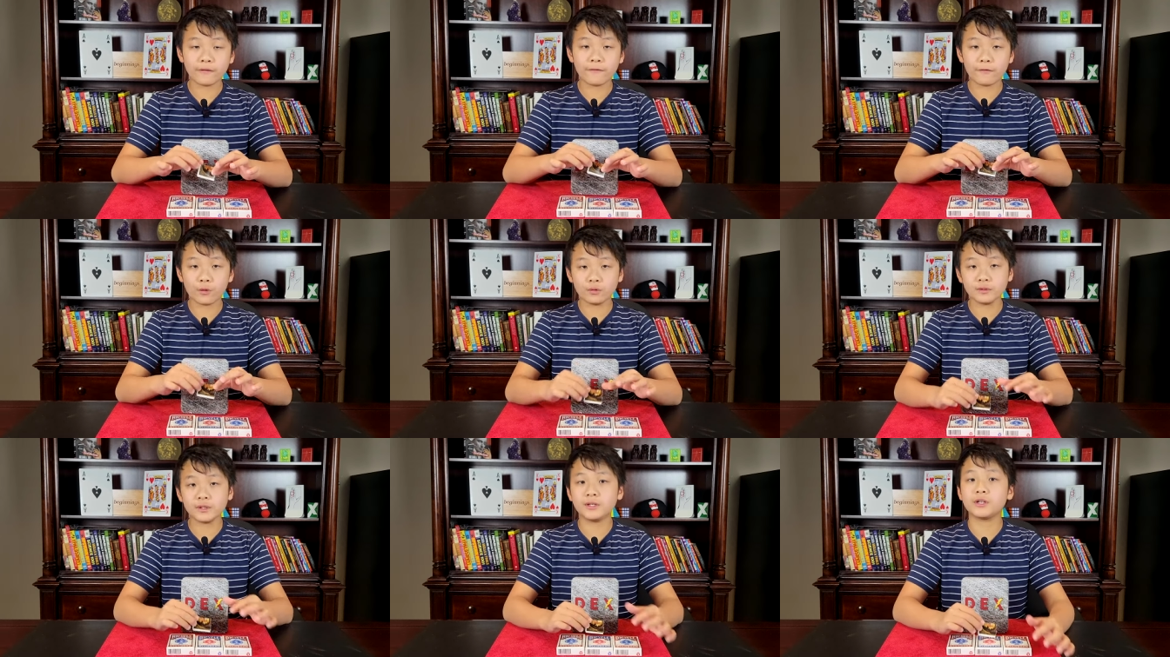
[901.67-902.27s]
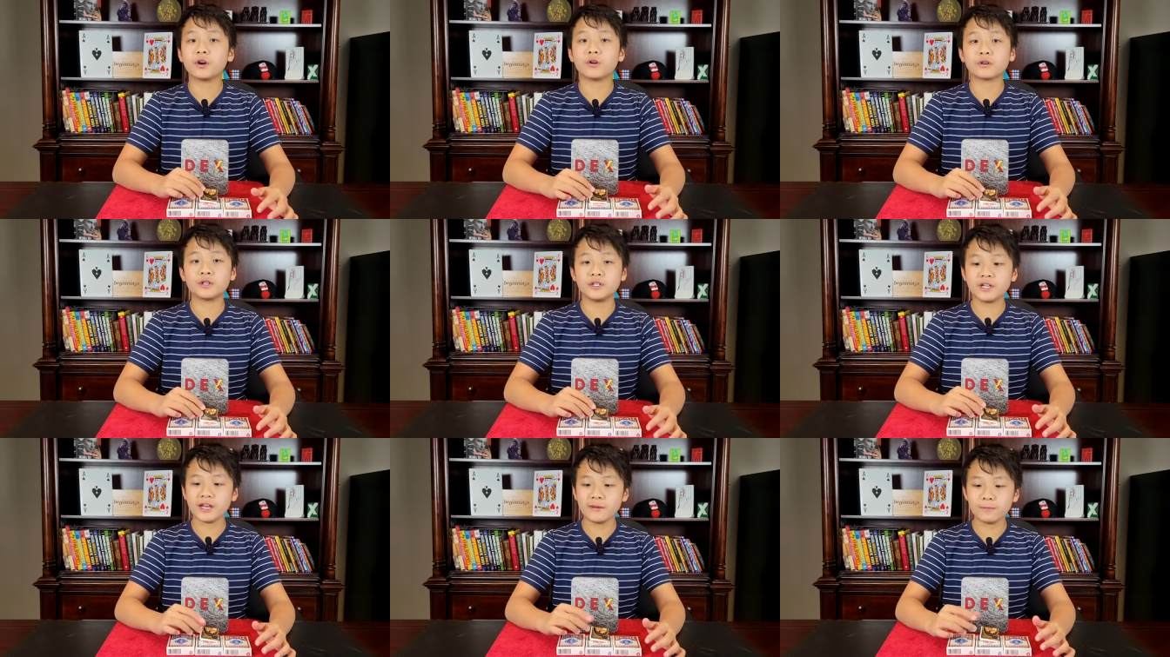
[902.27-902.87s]
the folded card
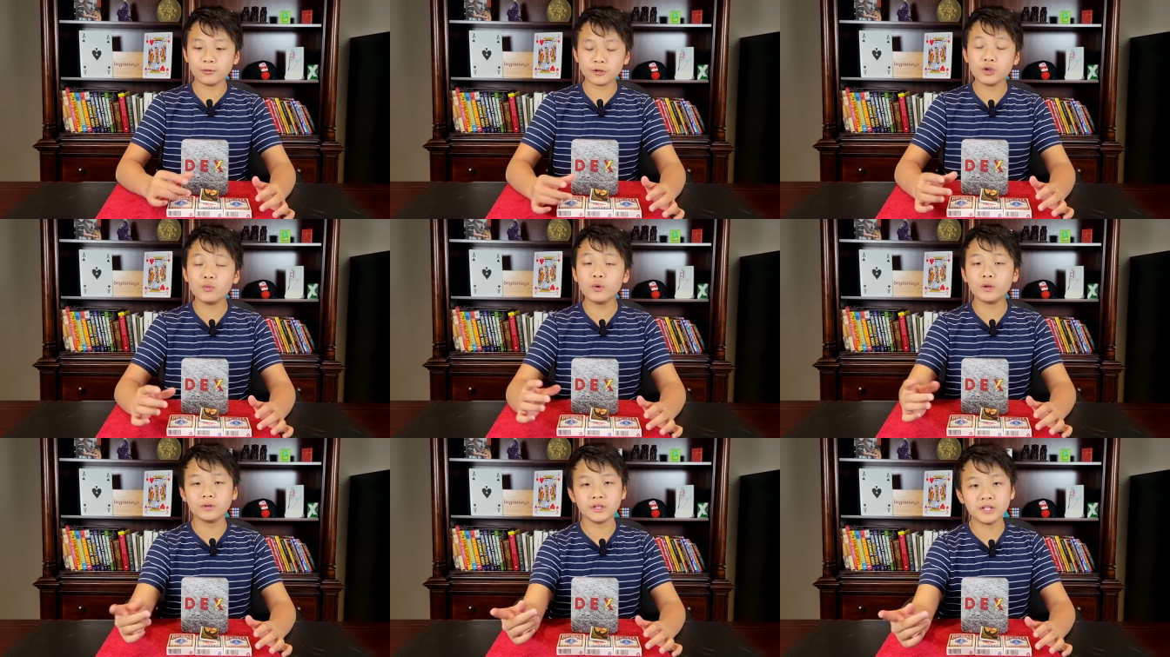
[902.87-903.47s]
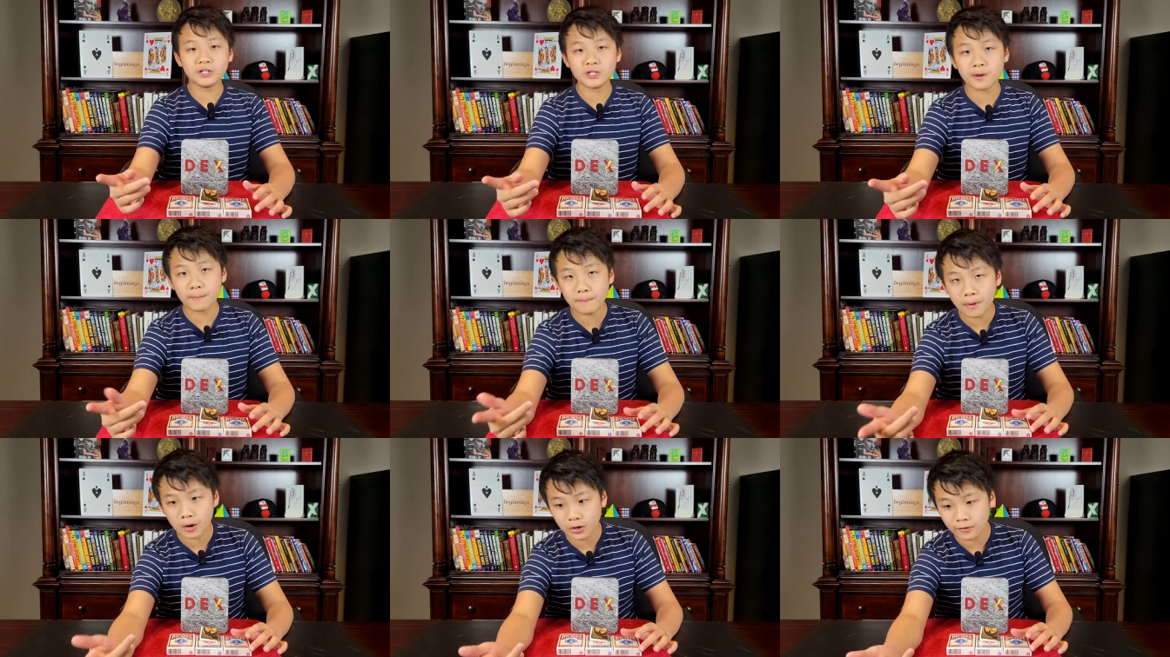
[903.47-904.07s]
table, you will need to
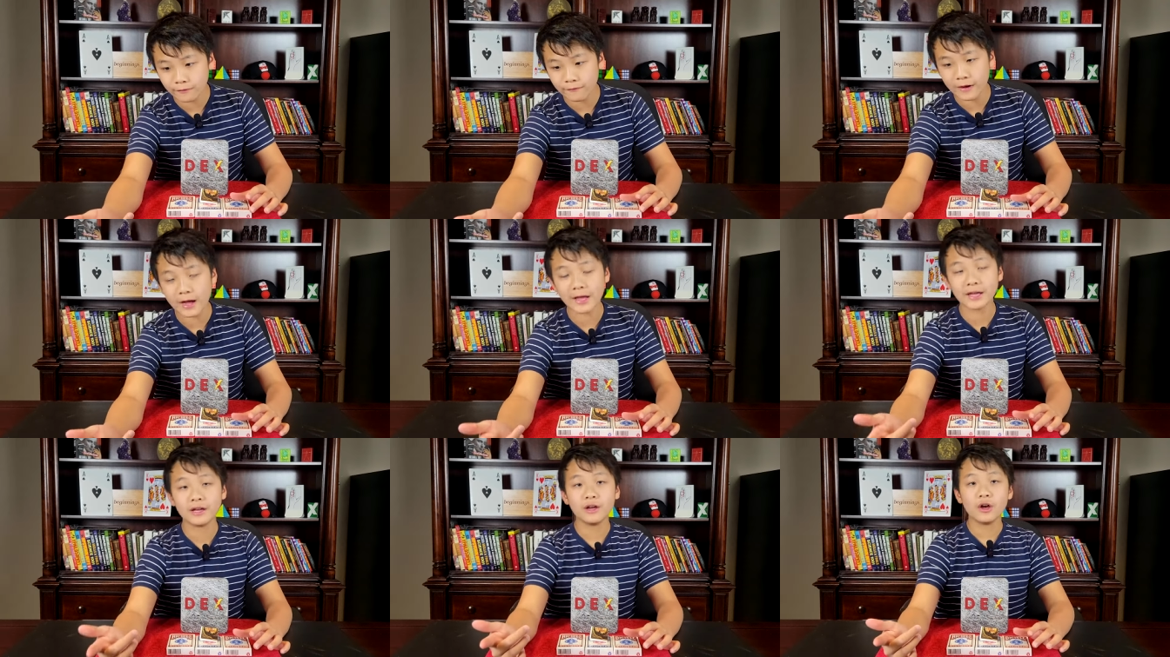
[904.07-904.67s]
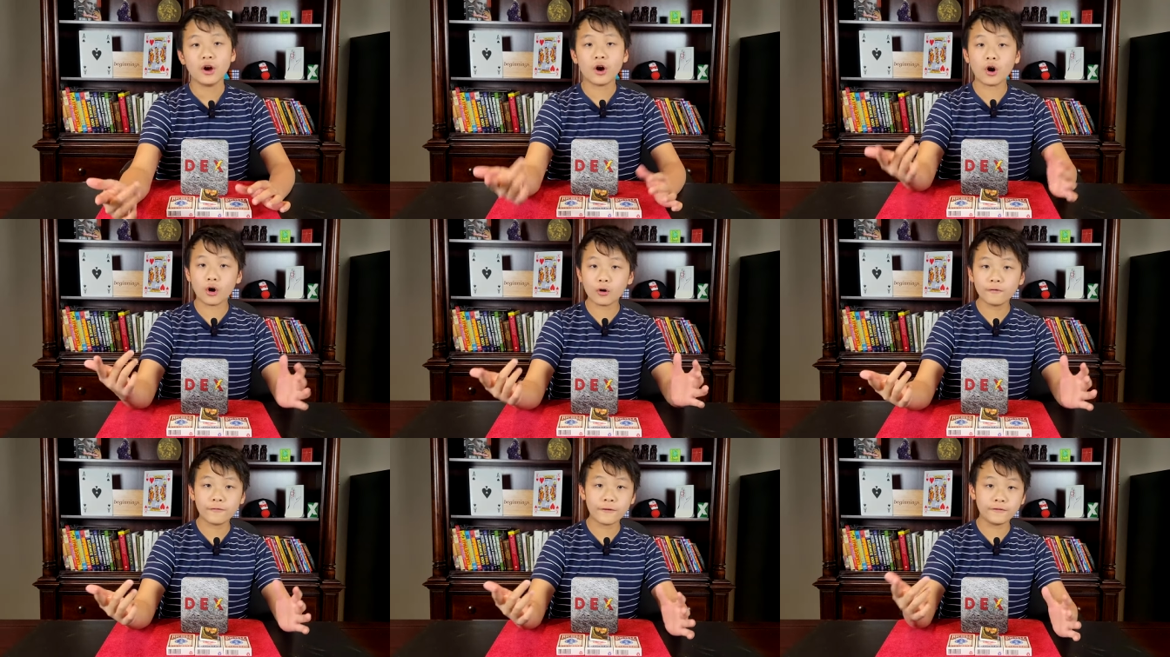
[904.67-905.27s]
modify
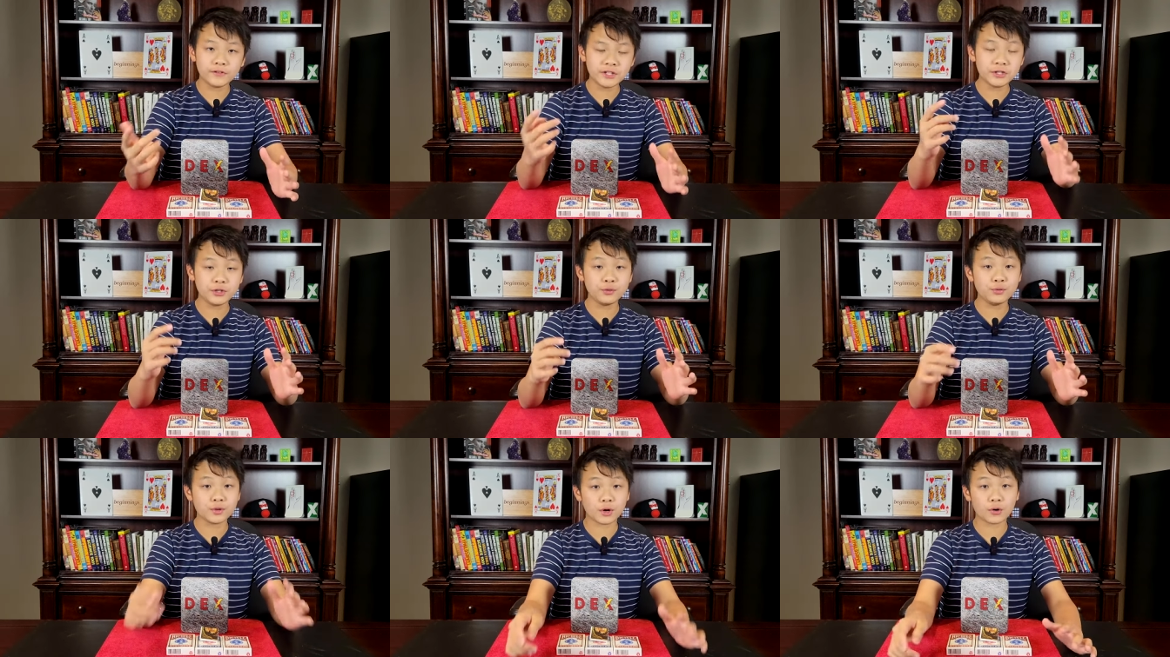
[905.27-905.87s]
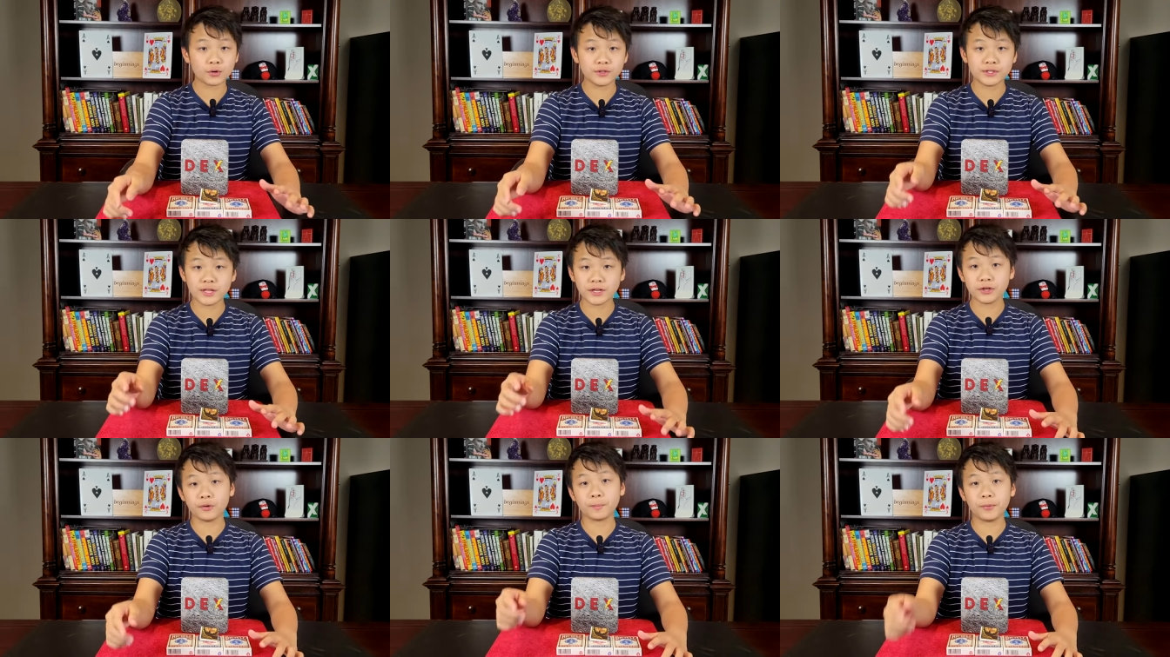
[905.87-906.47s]
all 52 cards
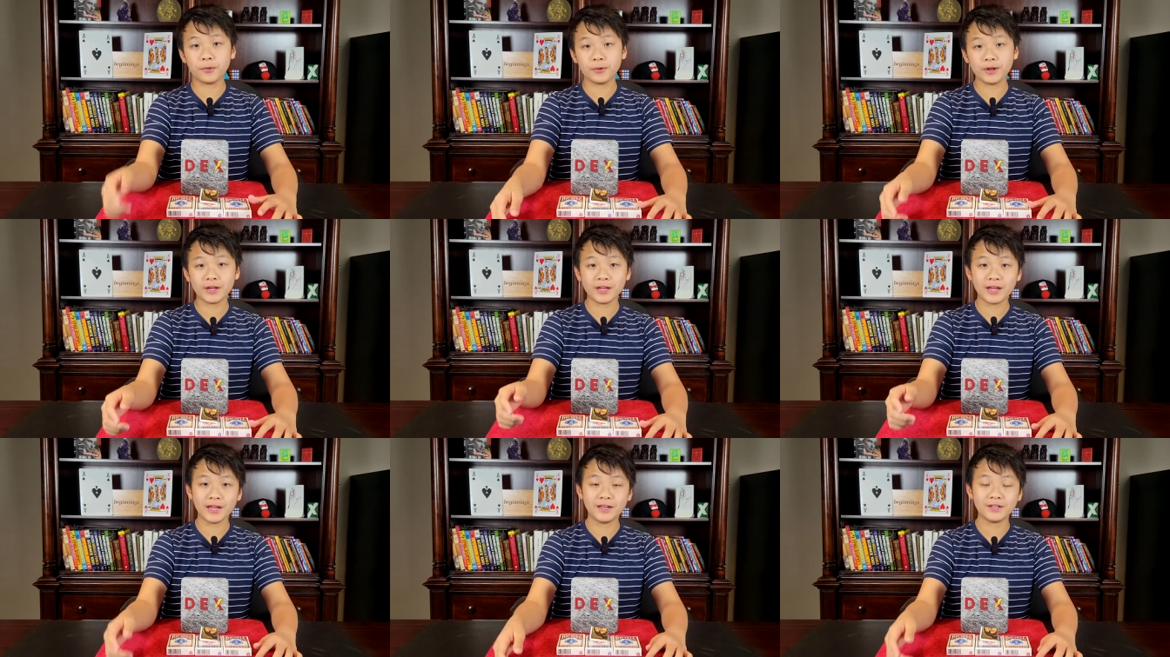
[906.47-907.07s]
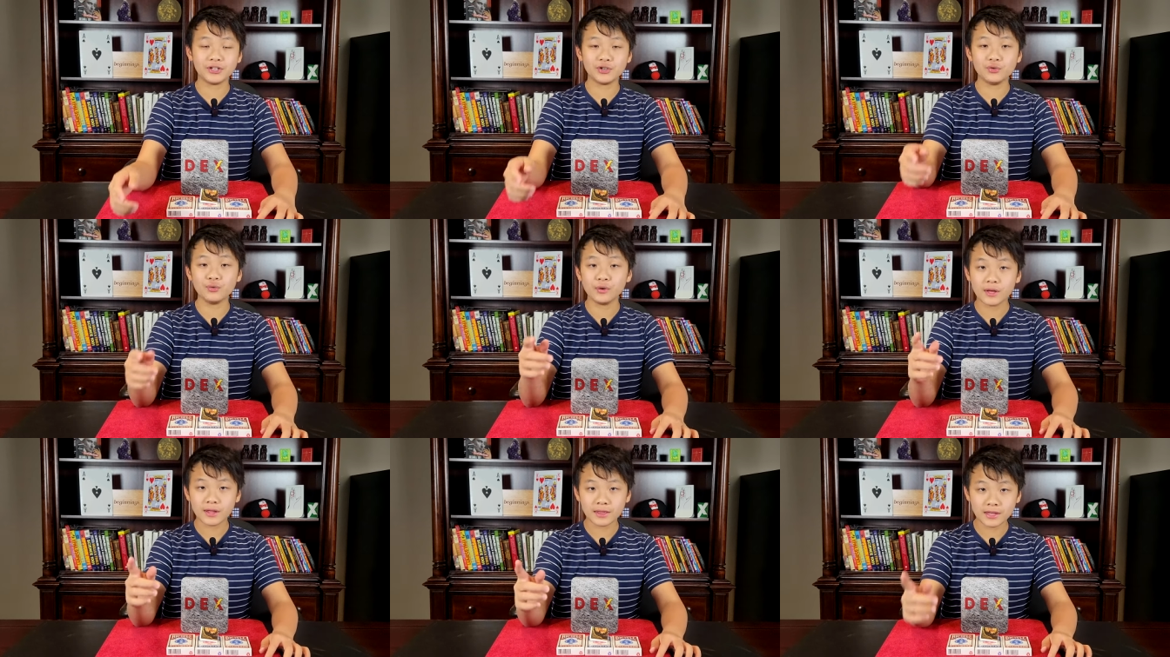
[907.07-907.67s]
that you're putting
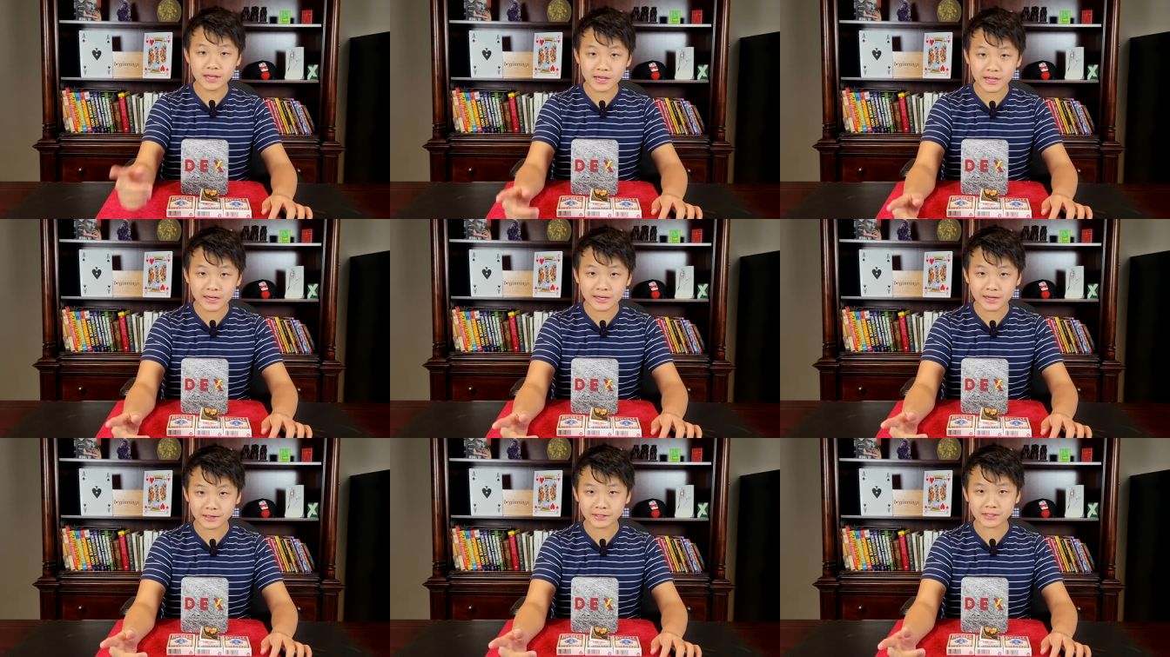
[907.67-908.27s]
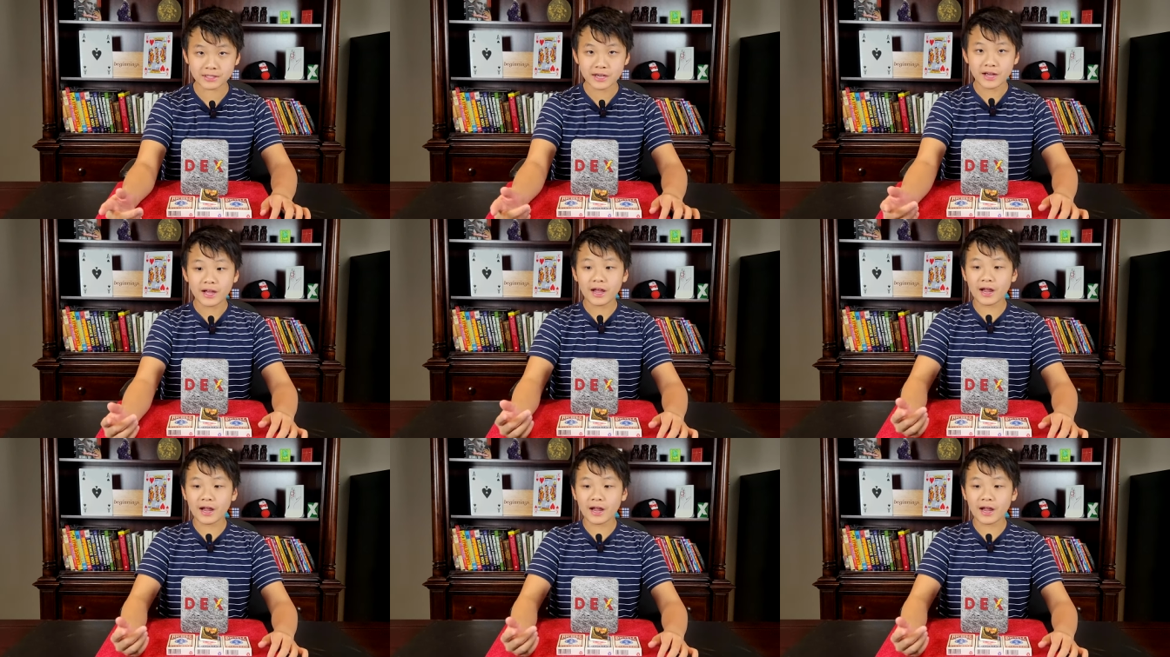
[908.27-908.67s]
into the index.